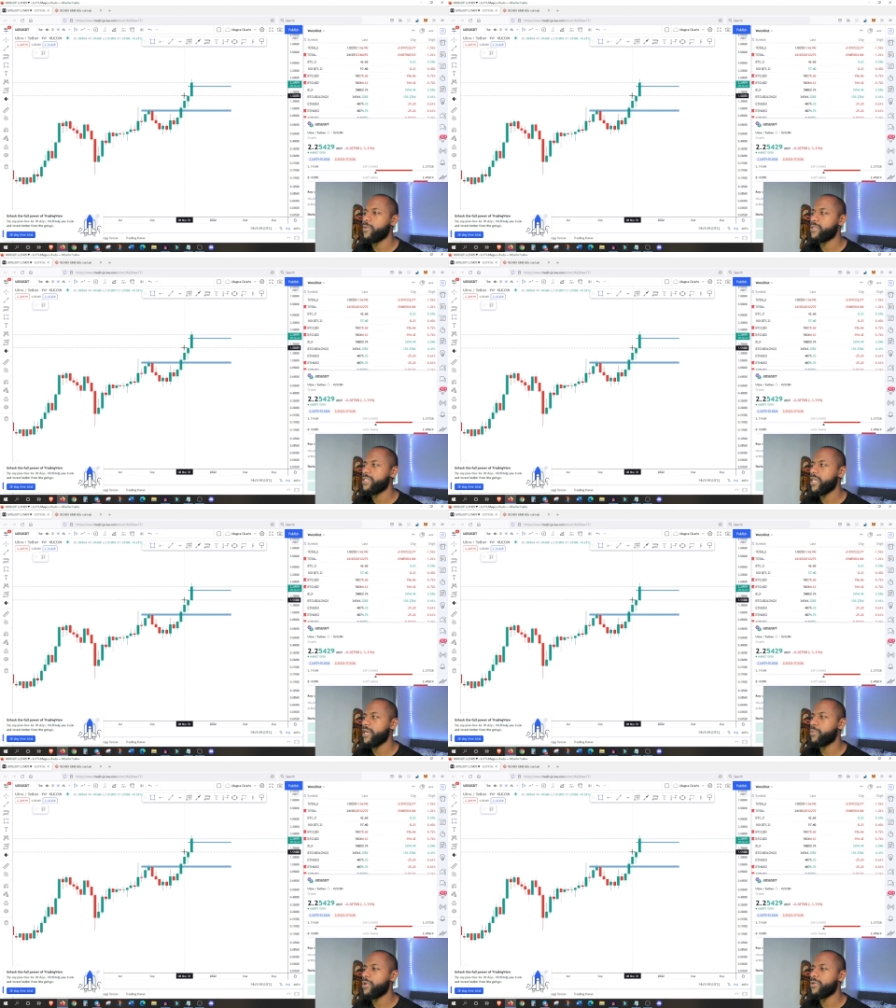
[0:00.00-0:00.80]
then I
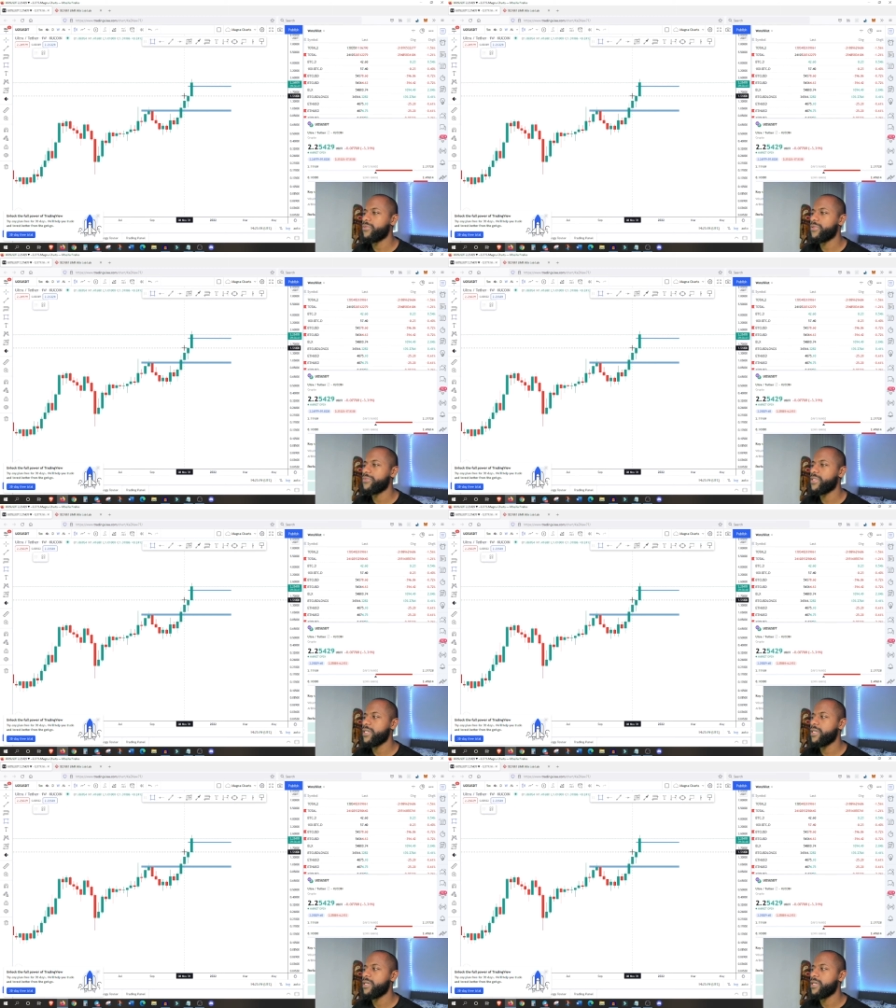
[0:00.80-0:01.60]
would say
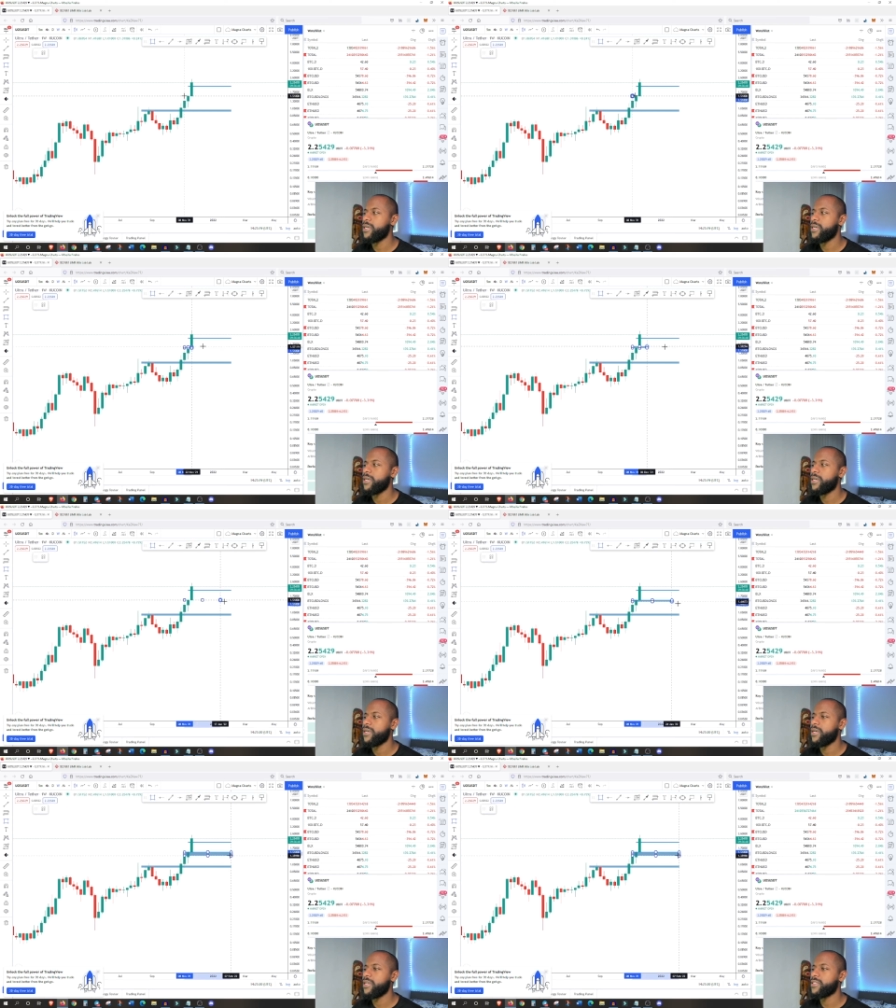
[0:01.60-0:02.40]
150
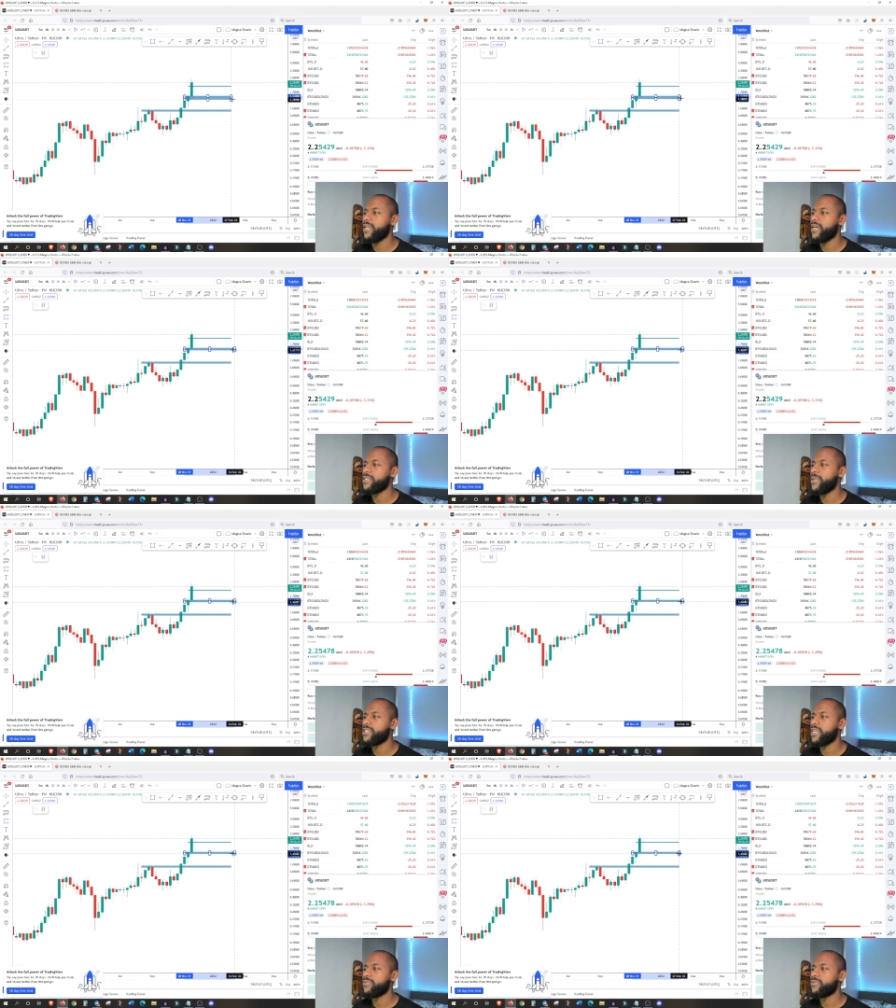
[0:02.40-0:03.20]
is the next
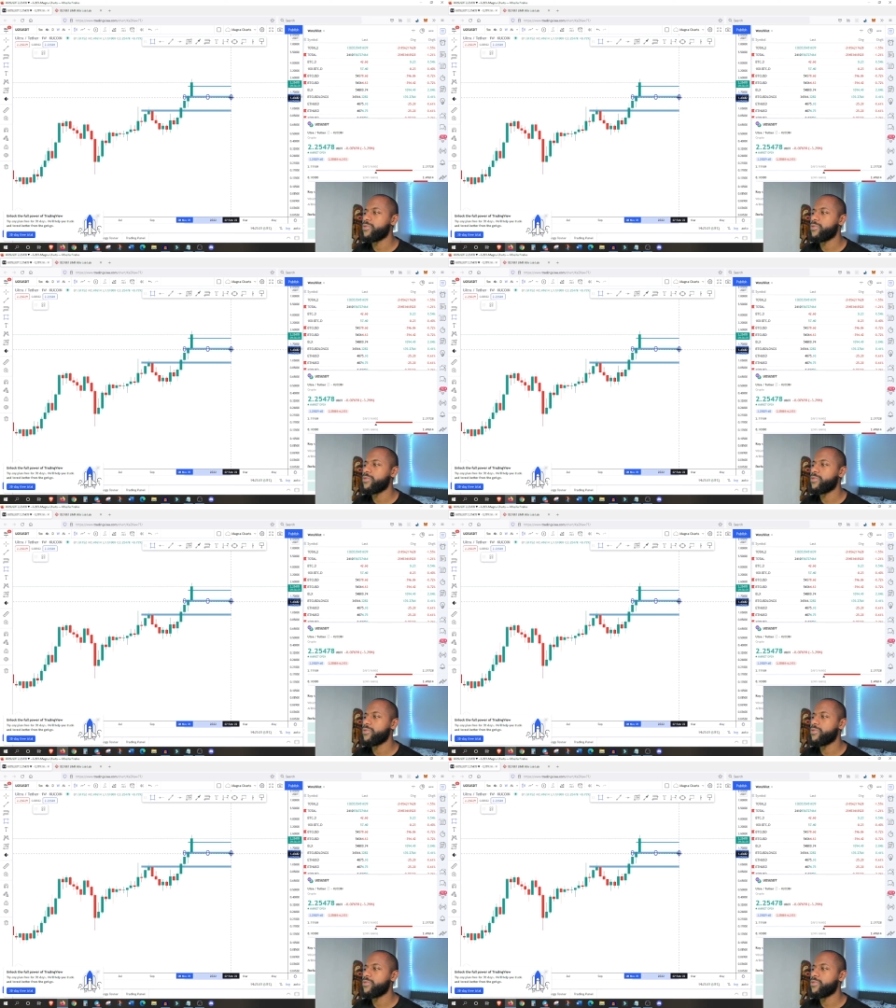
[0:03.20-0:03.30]
major